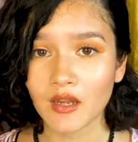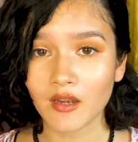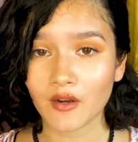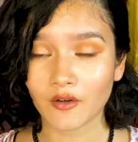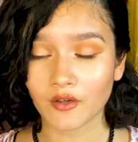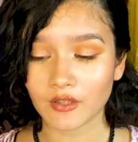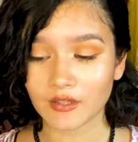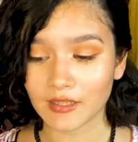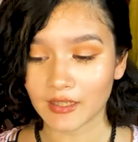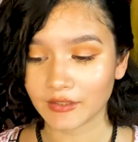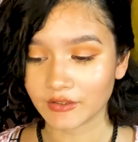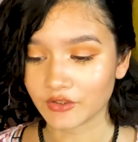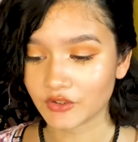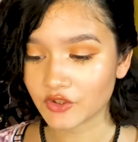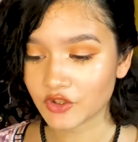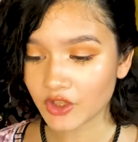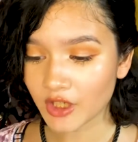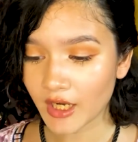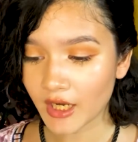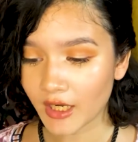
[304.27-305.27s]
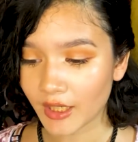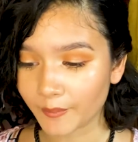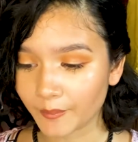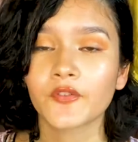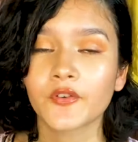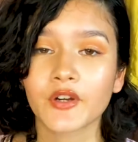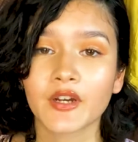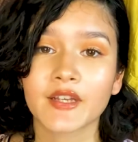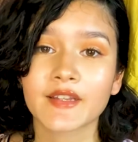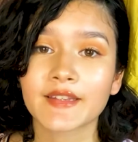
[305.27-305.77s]
or dance job.
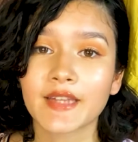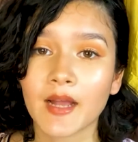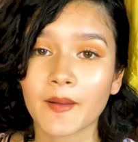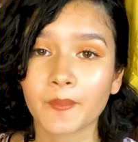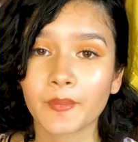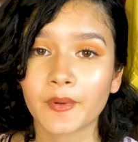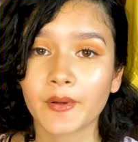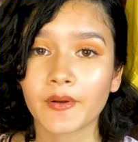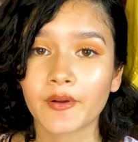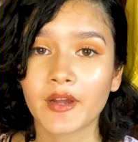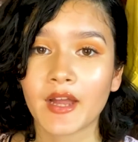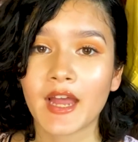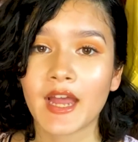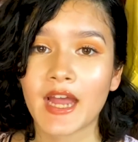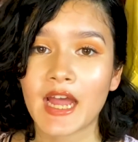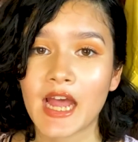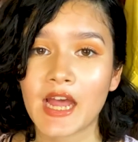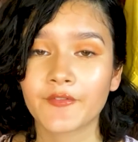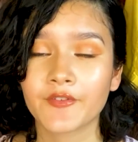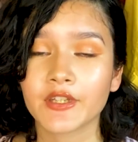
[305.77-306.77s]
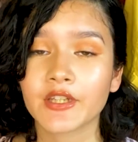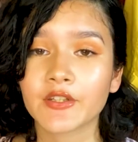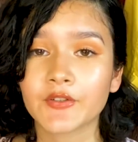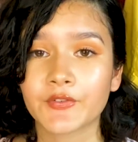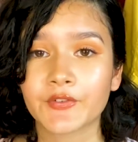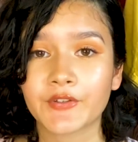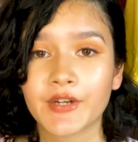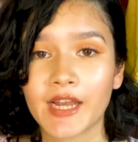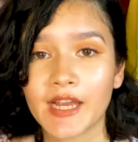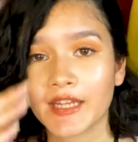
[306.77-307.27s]
For example, I have a good
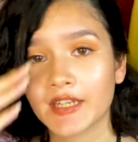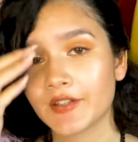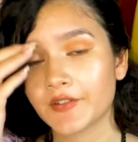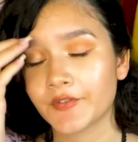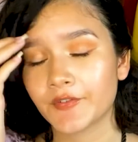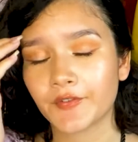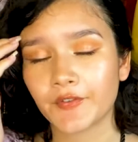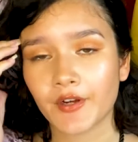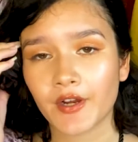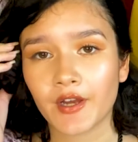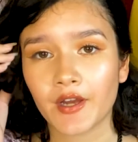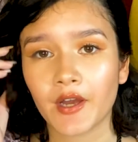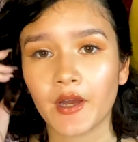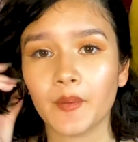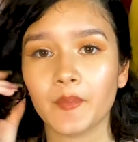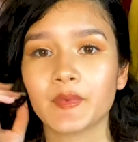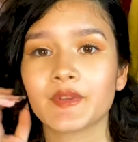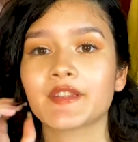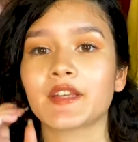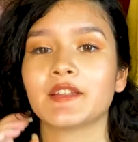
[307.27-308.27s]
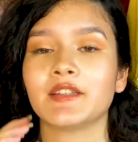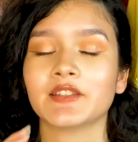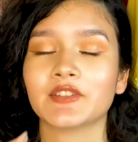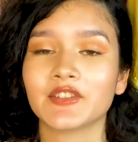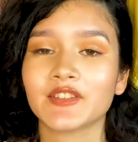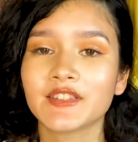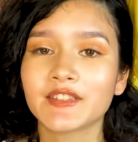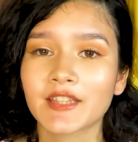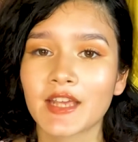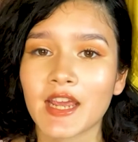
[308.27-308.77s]
friend from San Diego
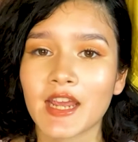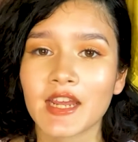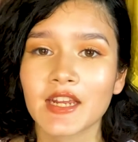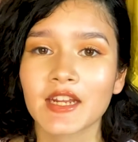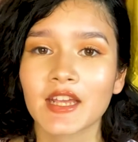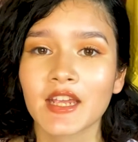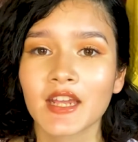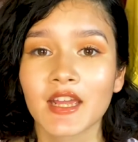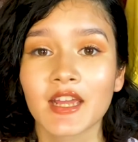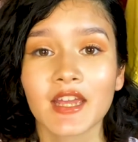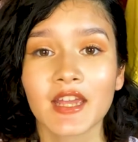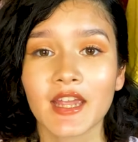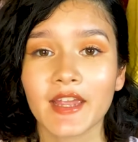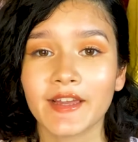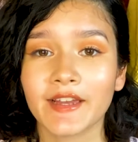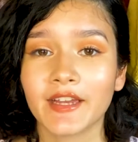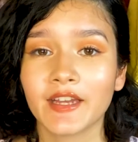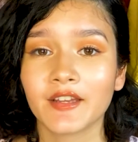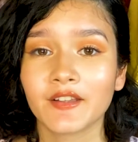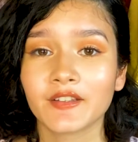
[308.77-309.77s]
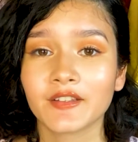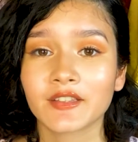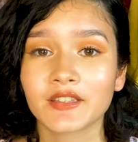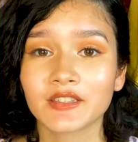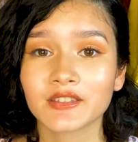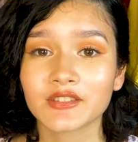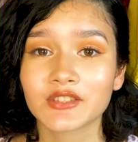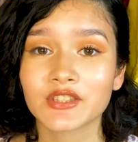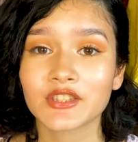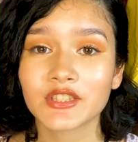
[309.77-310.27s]
State, and
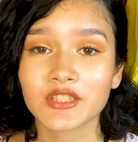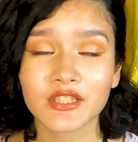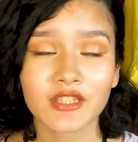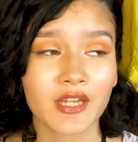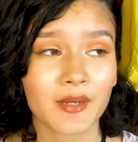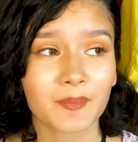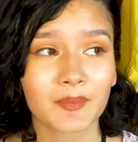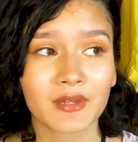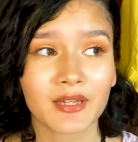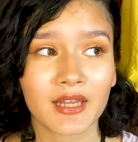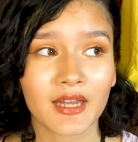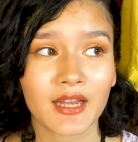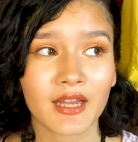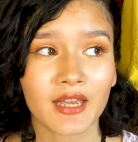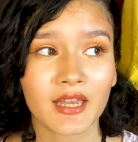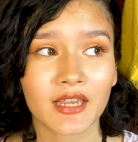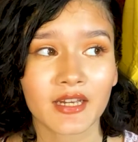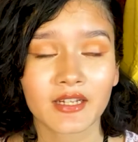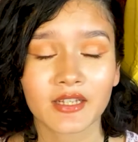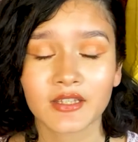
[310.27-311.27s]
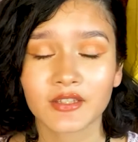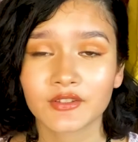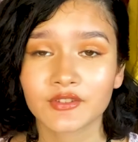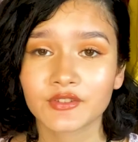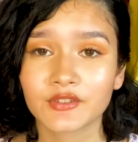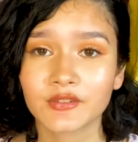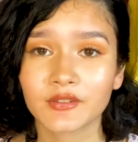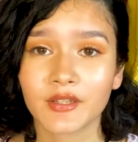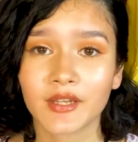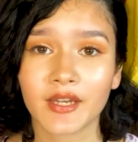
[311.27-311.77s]
she applied
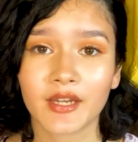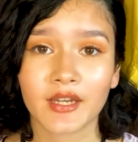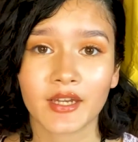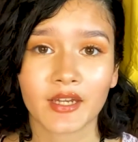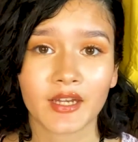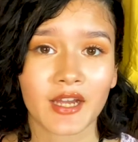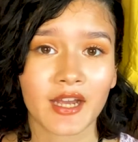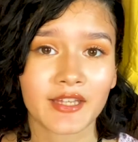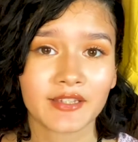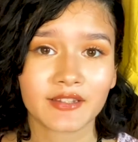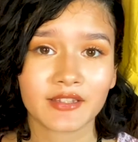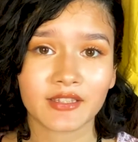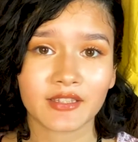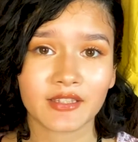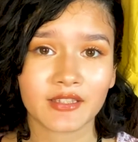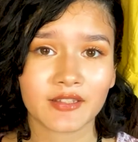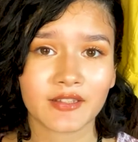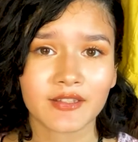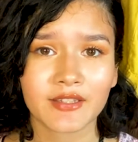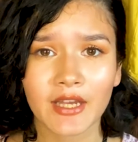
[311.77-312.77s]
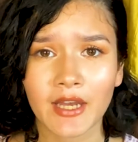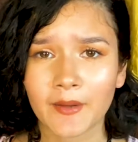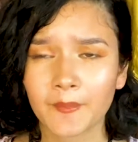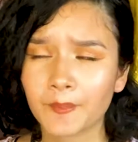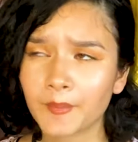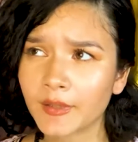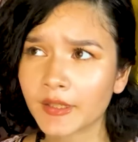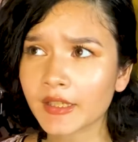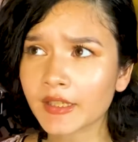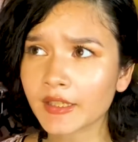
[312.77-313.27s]
at this
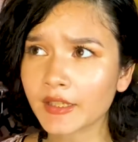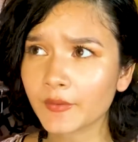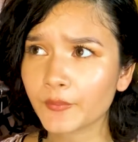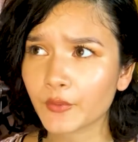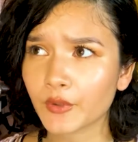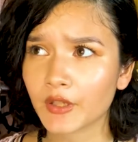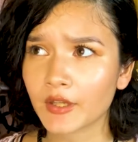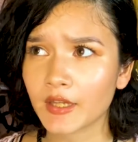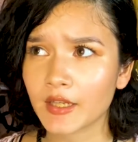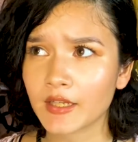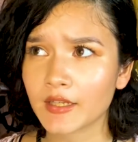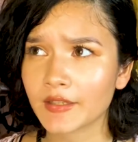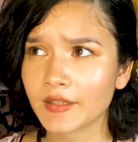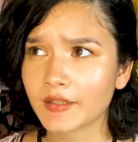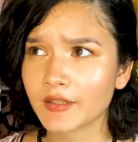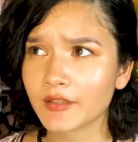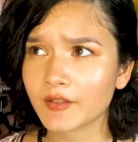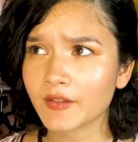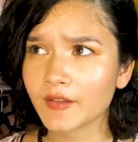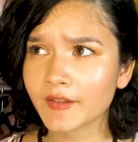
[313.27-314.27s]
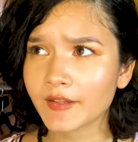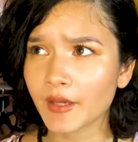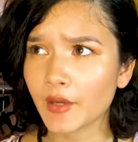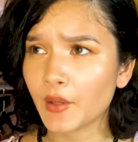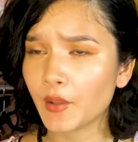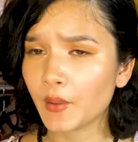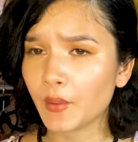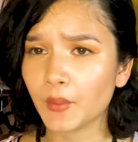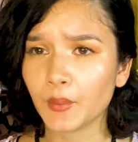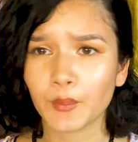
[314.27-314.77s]
company where they
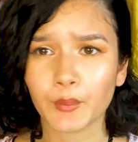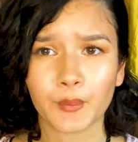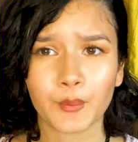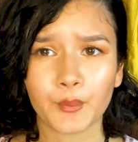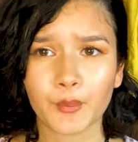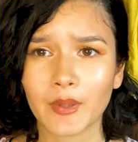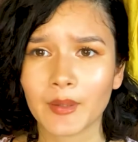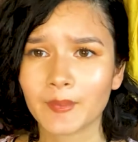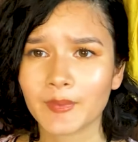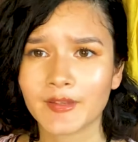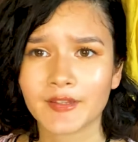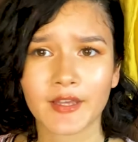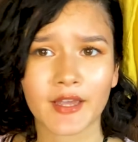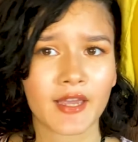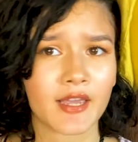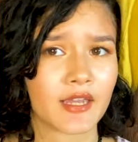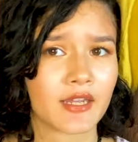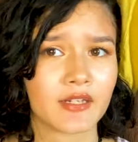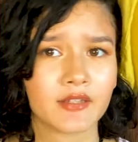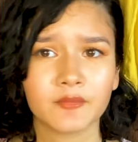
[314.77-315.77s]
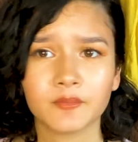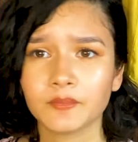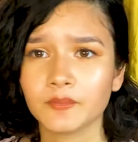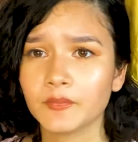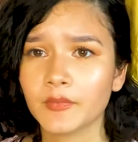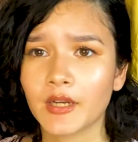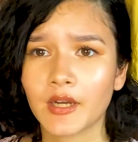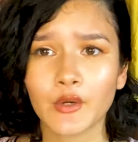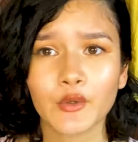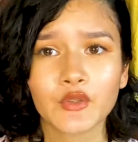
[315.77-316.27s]
sell website
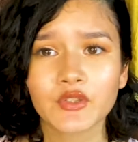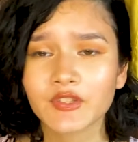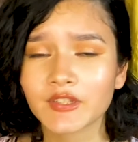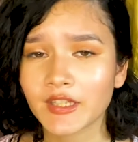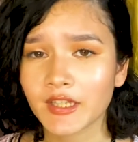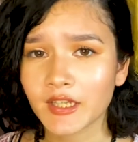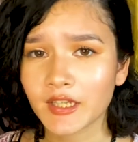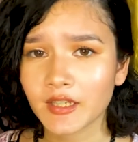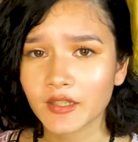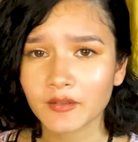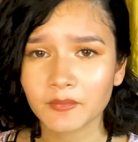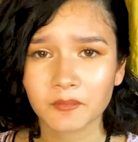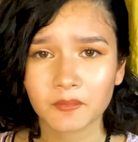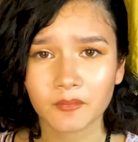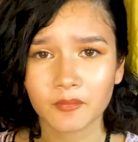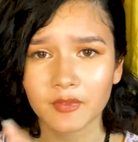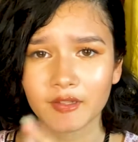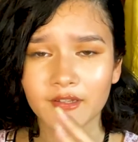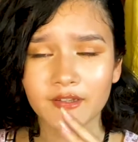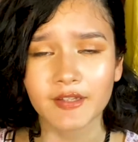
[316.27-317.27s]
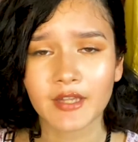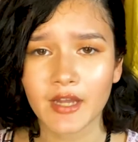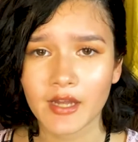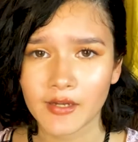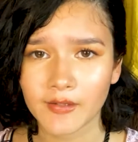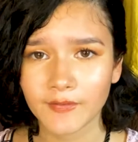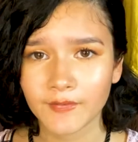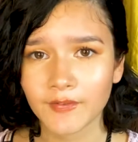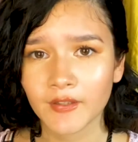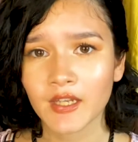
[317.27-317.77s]
hosting
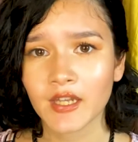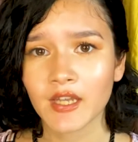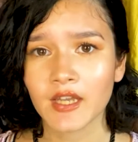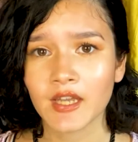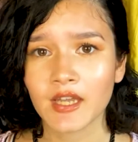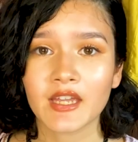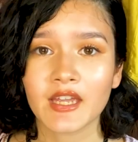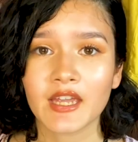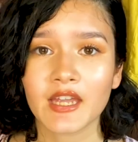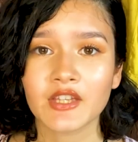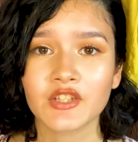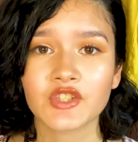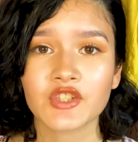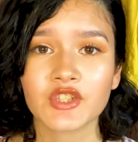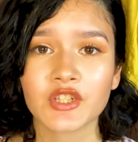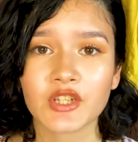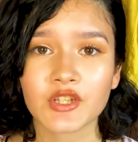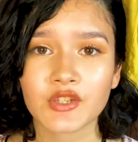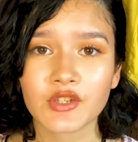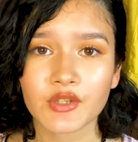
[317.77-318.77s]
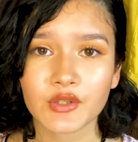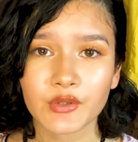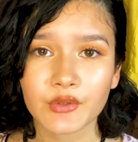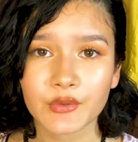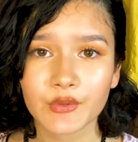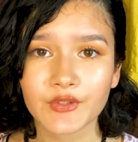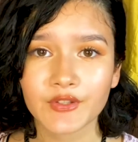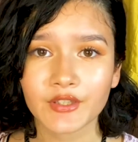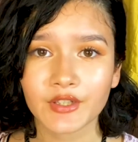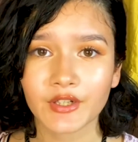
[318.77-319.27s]
stuff, and she
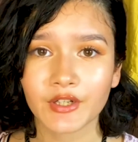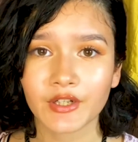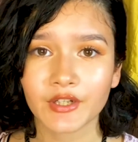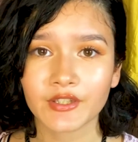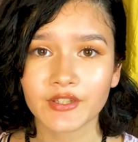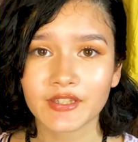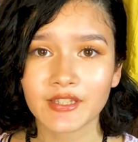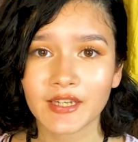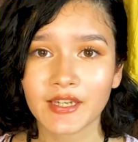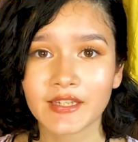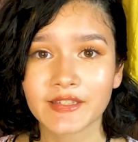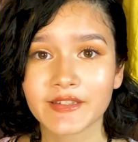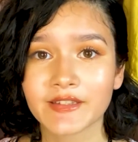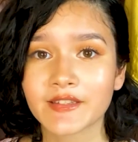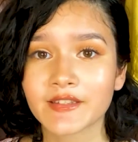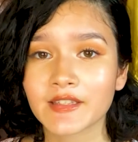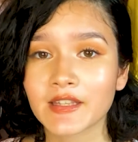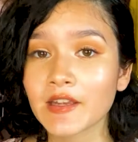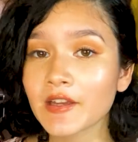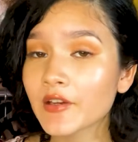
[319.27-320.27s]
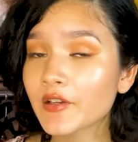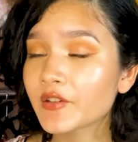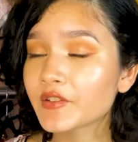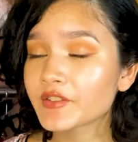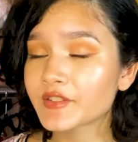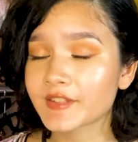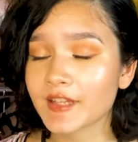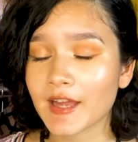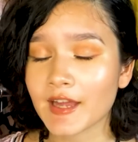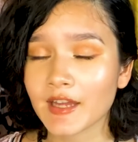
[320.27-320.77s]
used her dance
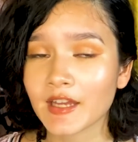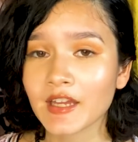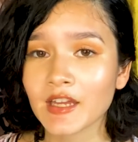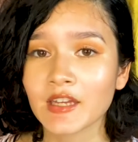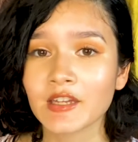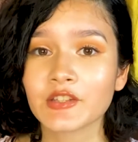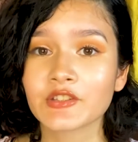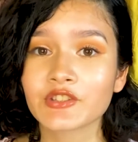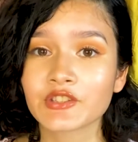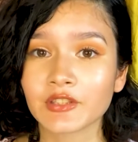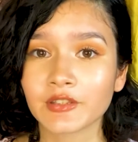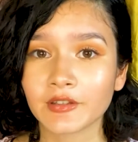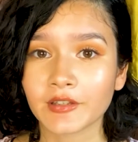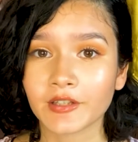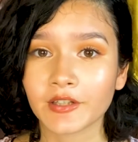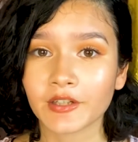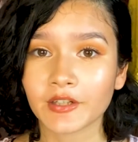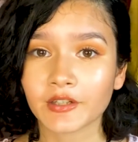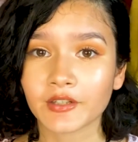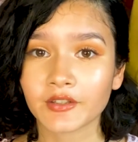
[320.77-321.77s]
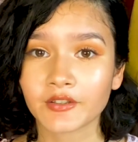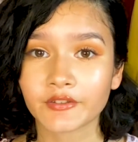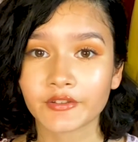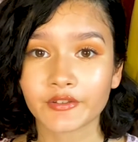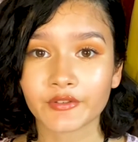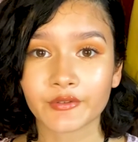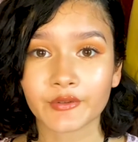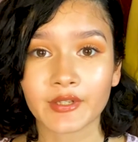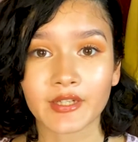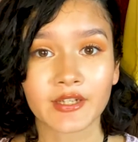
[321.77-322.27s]
skills that she learned
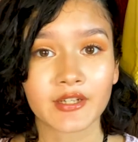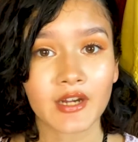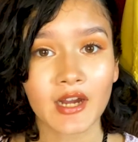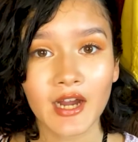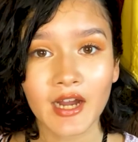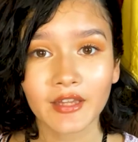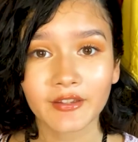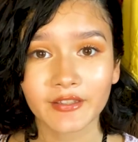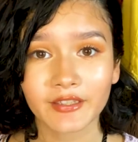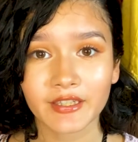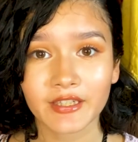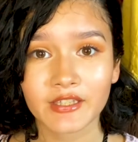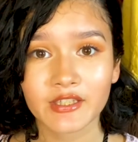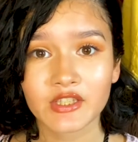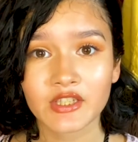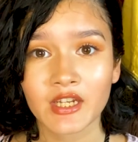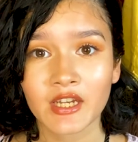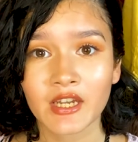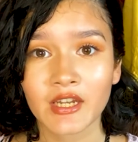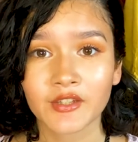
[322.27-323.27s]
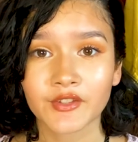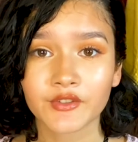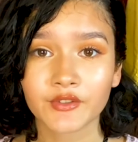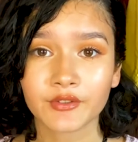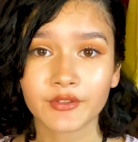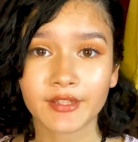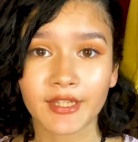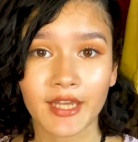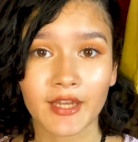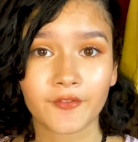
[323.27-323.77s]
during college to
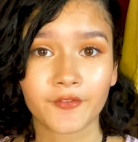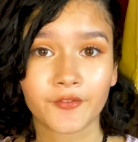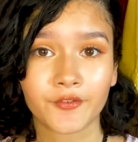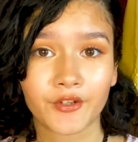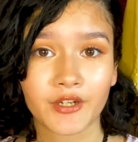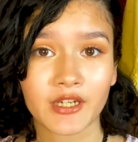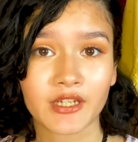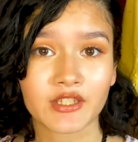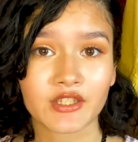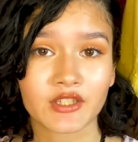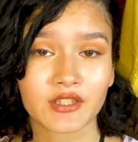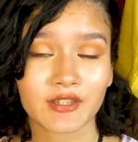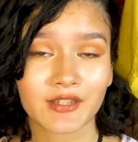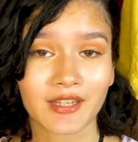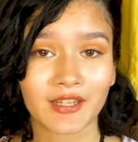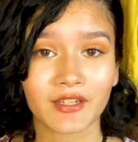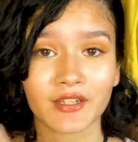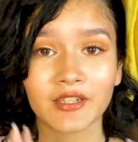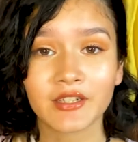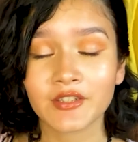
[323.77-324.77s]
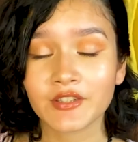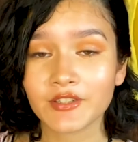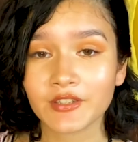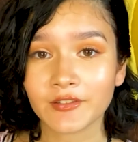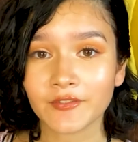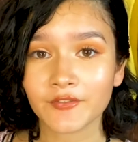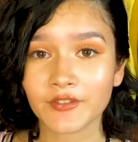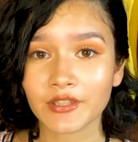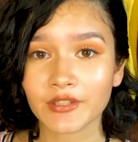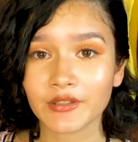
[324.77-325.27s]
leverage the
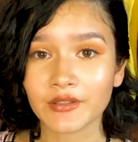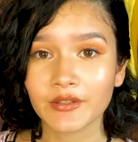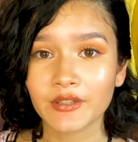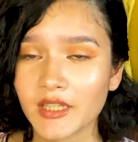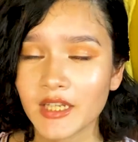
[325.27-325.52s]
interview.